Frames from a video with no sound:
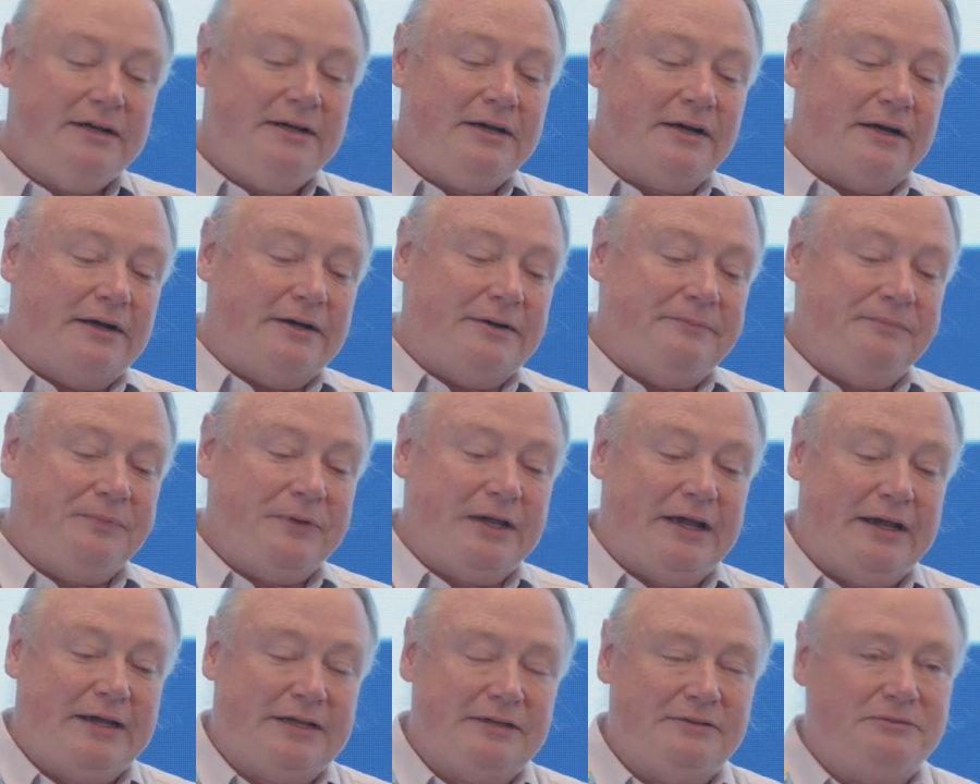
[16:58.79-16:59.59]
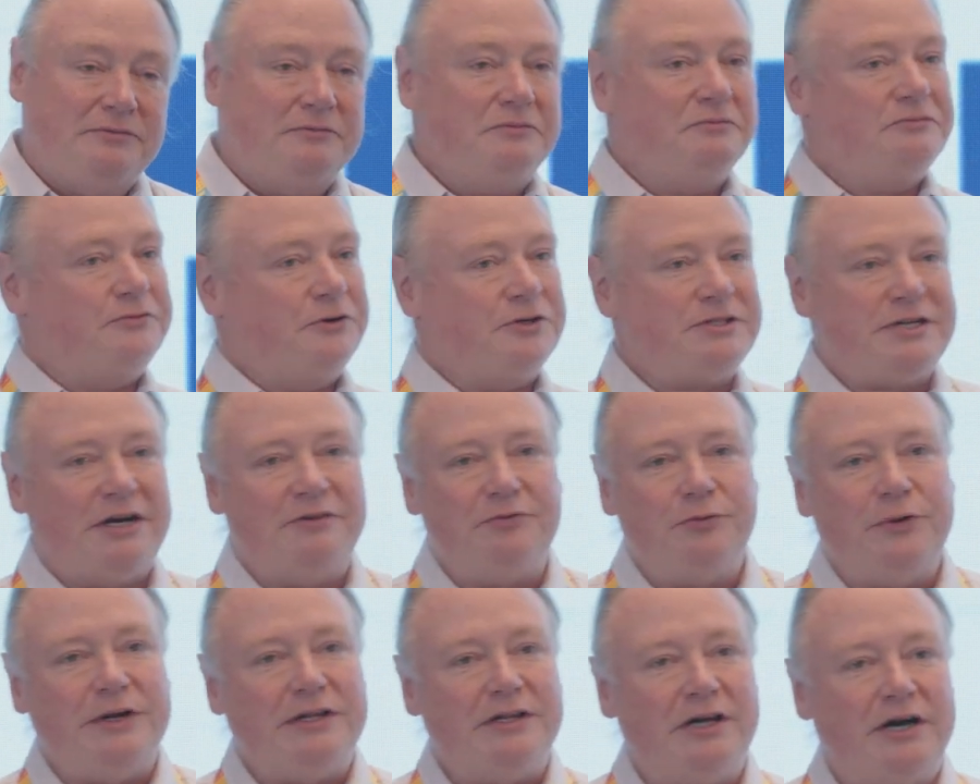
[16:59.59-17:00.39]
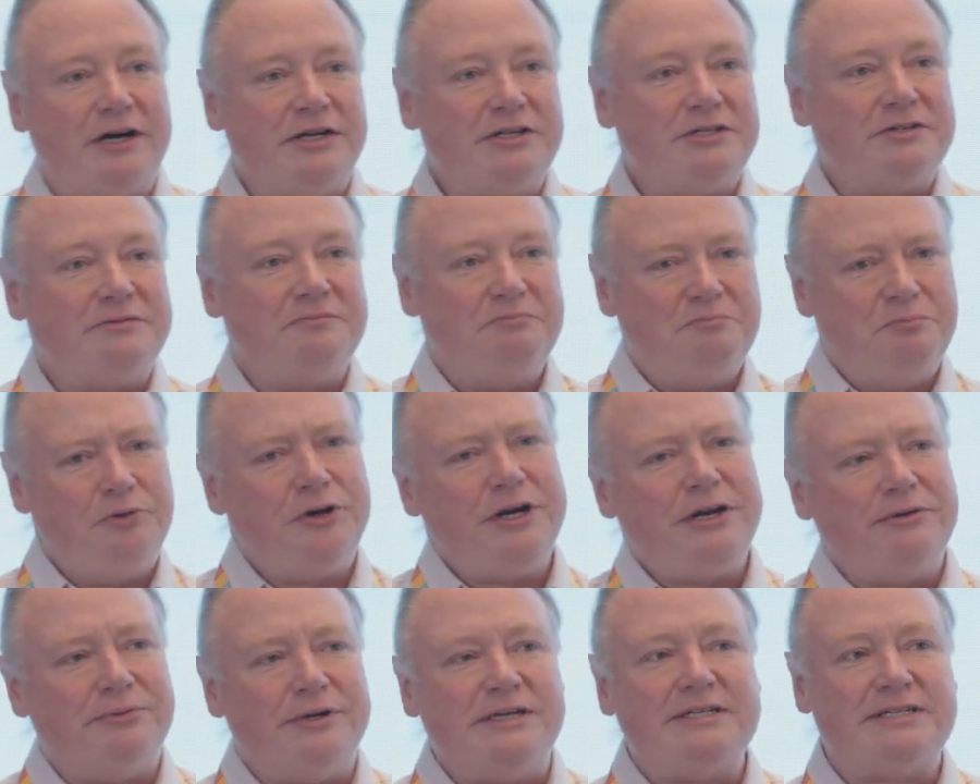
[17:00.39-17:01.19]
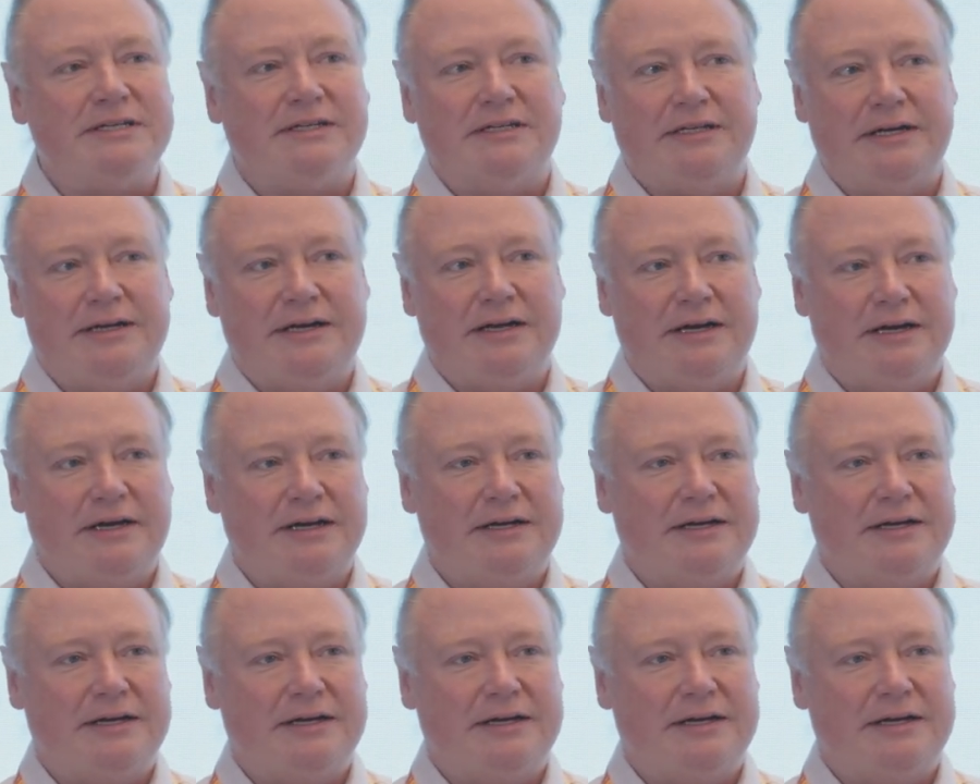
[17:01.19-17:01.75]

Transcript: And first off, we launched pretty recently.